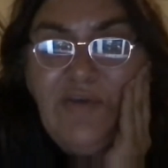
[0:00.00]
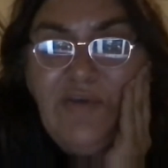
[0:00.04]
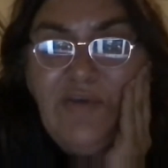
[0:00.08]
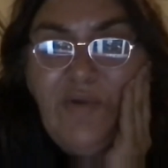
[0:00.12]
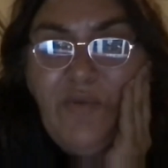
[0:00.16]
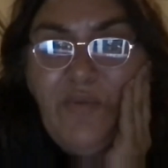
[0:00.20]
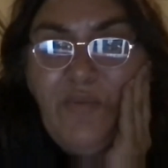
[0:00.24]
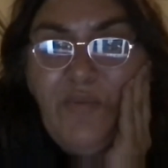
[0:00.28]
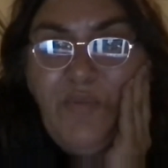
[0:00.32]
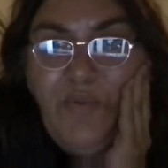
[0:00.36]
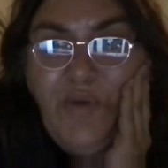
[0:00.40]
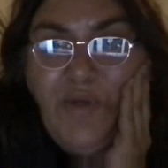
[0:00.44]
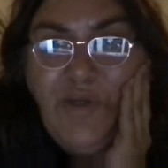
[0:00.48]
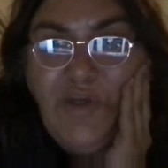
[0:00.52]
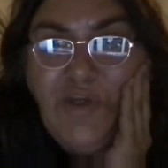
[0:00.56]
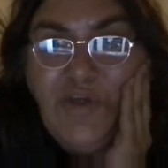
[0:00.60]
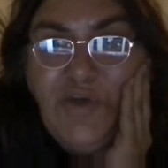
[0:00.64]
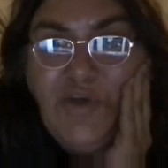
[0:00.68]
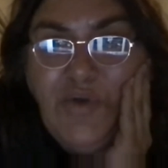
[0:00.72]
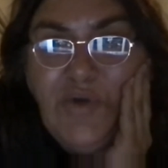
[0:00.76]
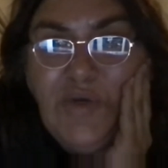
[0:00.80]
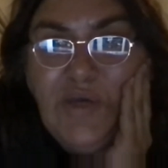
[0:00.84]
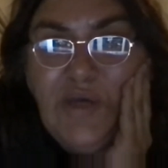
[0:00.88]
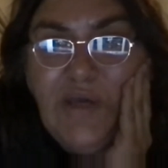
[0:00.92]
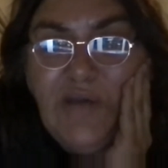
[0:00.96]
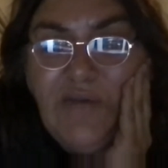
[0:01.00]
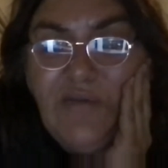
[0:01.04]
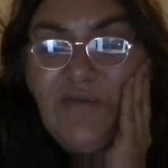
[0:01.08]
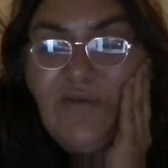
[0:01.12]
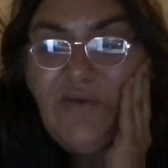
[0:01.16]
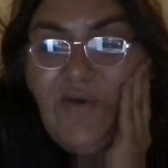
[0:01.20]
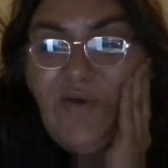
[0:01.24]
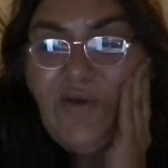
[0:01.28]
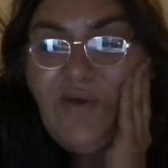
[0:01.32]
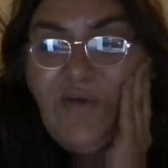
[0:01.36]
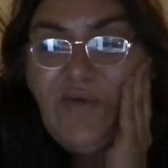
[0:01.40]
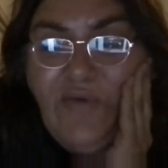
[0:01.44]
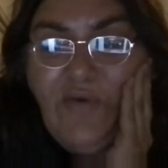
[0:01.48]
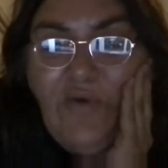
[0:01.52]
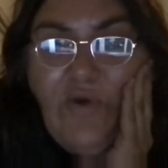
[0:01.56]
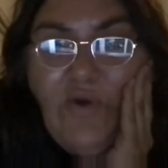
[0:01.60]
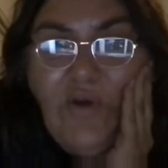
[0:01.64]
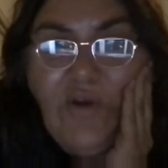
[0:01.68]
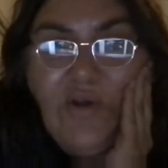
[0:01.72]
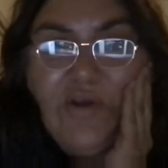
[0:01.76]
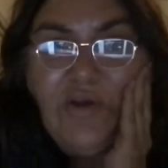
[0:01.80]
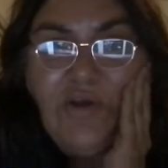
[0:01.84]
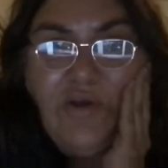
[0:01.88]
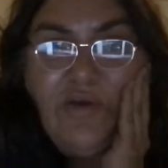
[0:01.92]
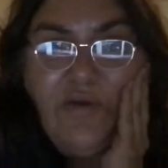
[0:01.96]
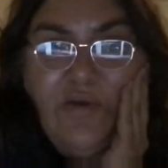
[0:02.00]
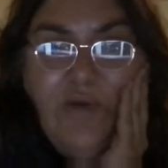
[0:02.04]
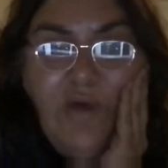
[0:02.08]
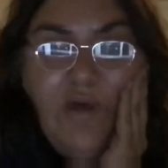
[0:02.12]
I'm pretty sure you get so excited. You